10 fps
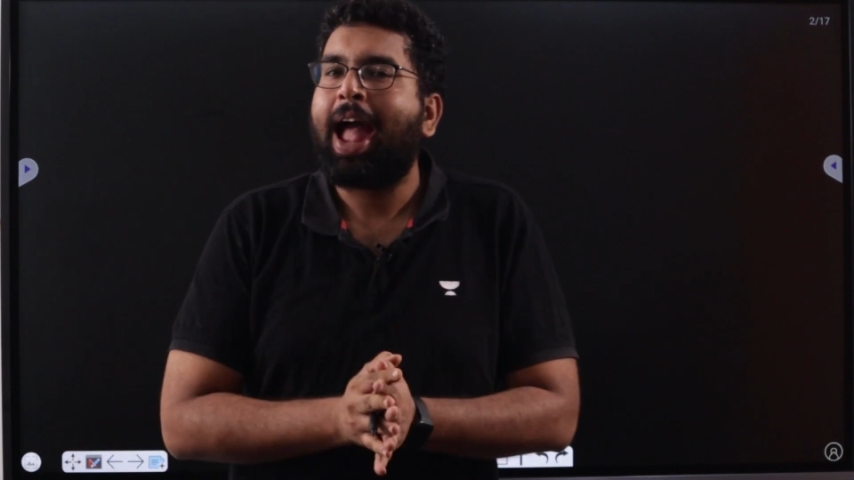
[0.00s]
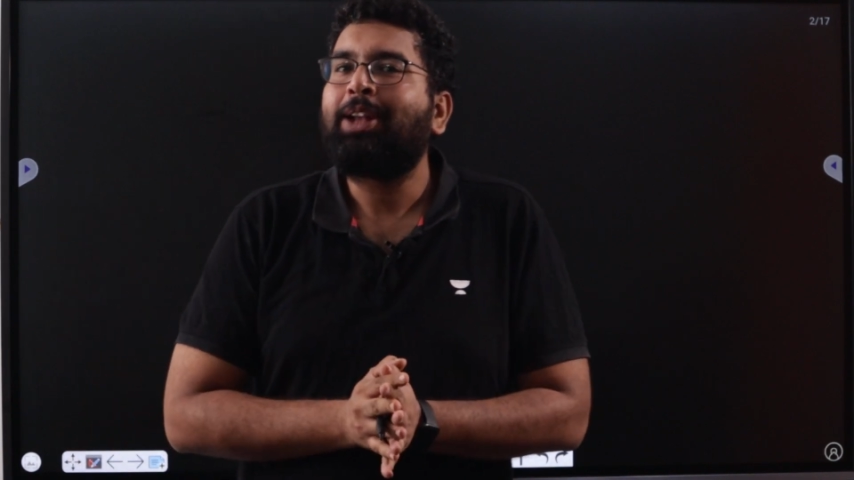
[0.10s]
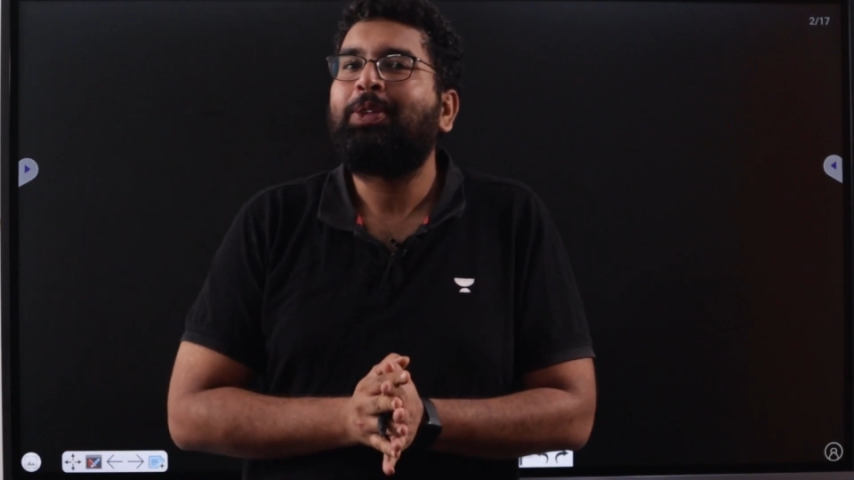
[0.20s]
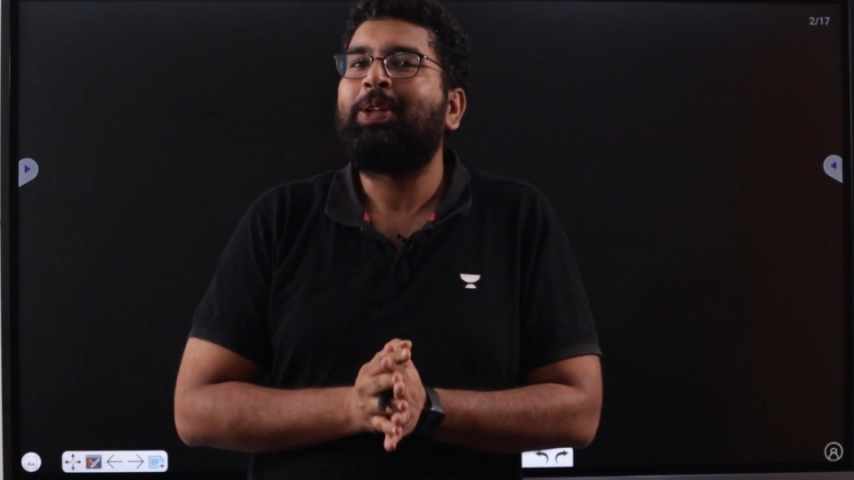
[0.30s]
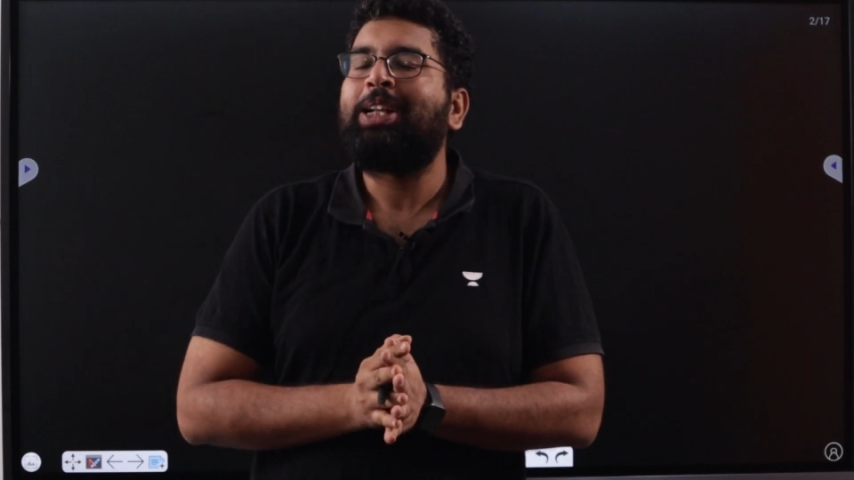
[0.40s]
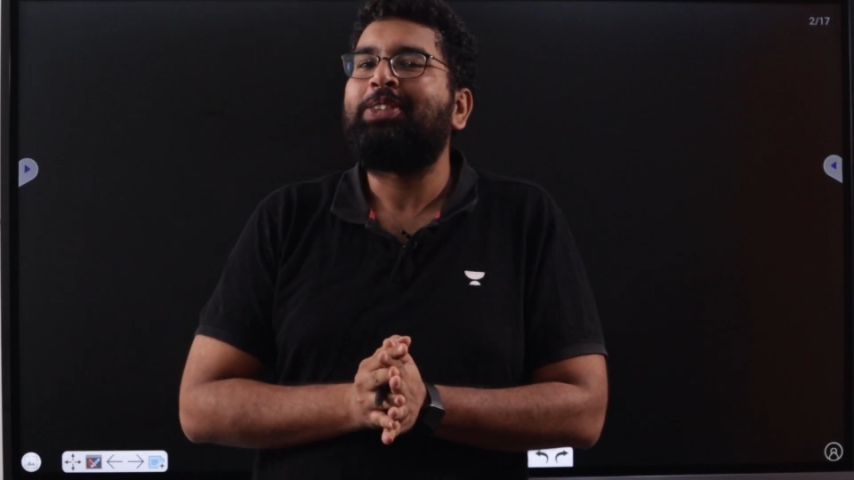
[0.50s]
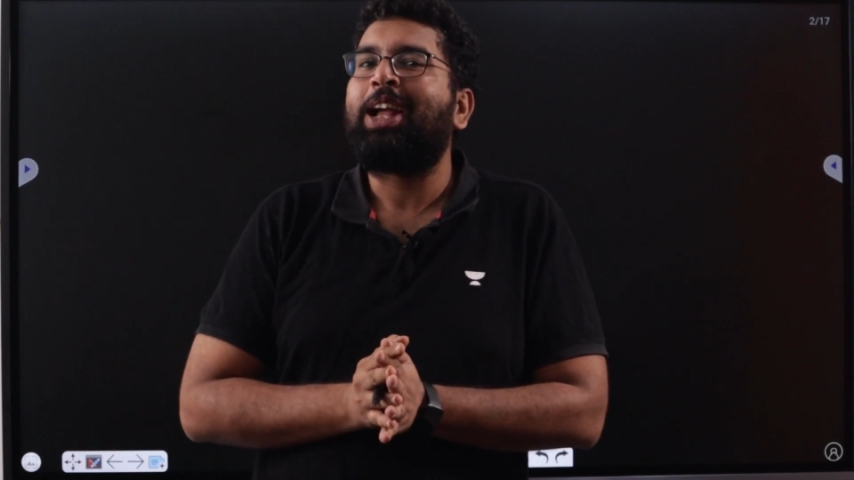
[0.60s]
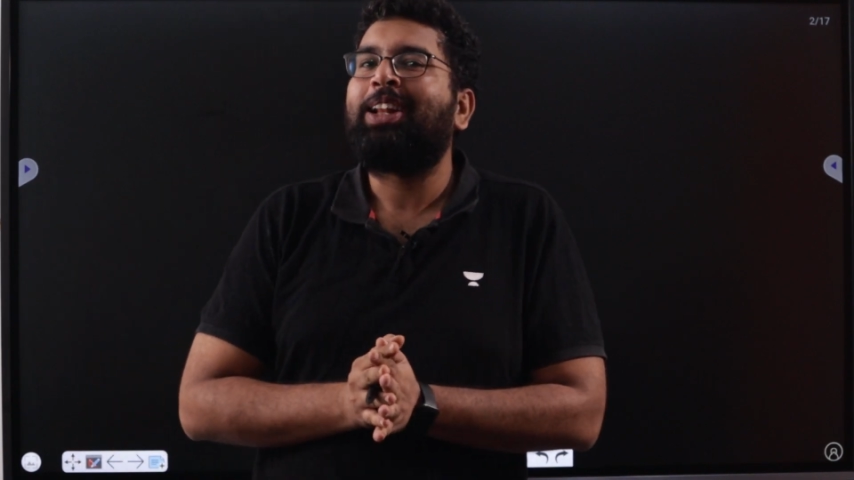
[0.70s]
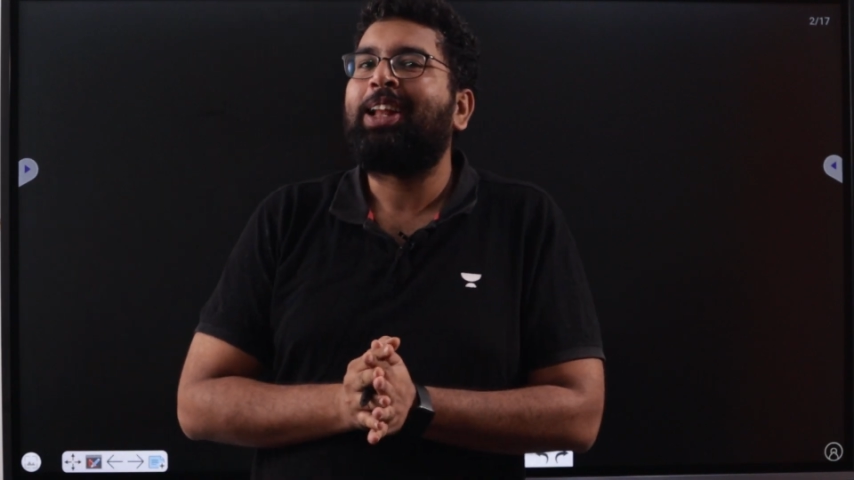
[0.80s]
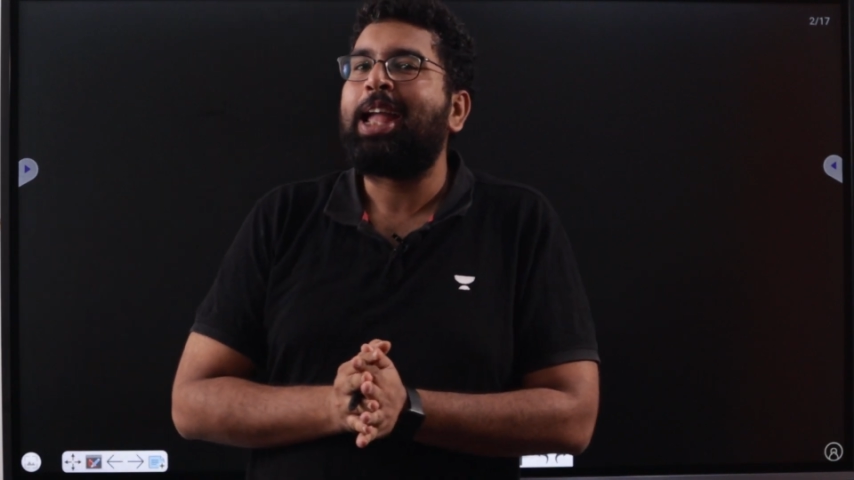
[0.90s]
back to the
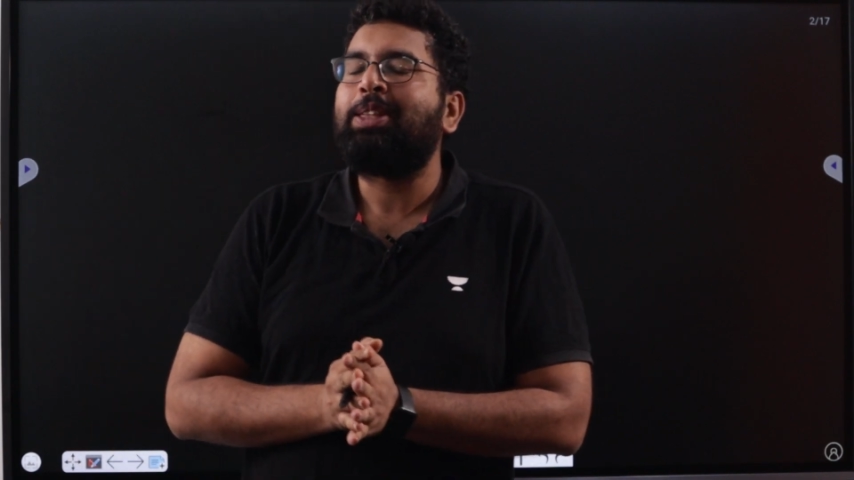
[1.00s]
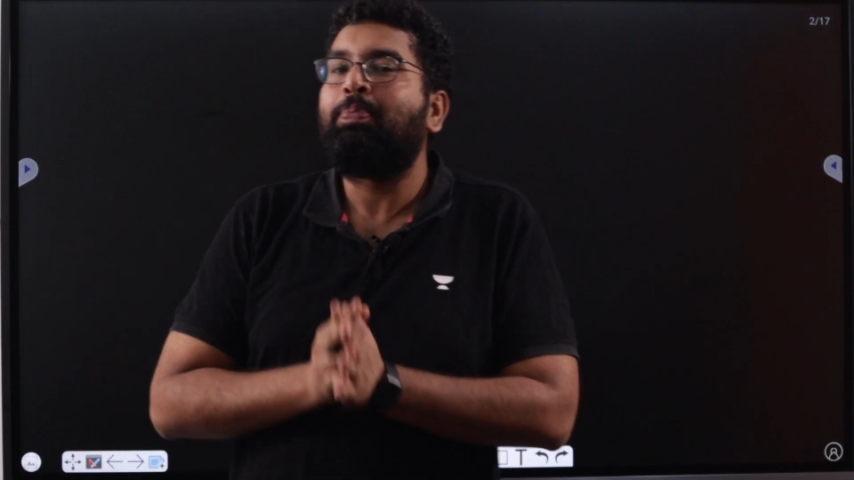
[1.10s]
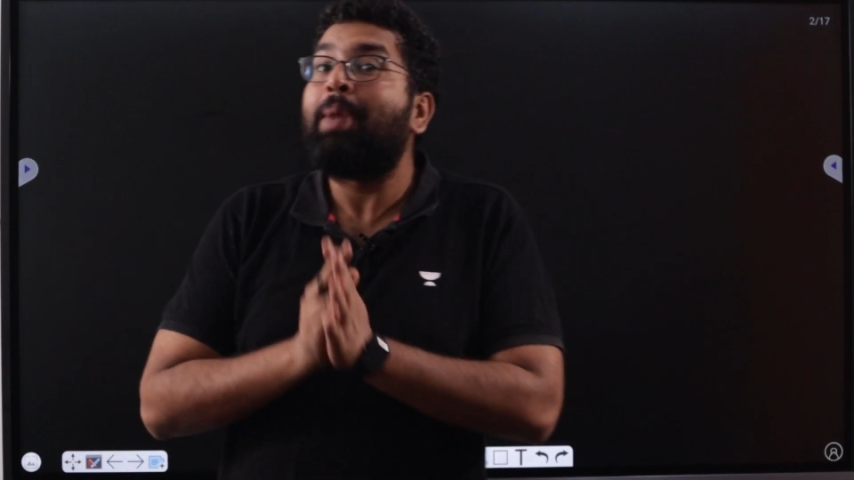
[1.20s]
channel guys.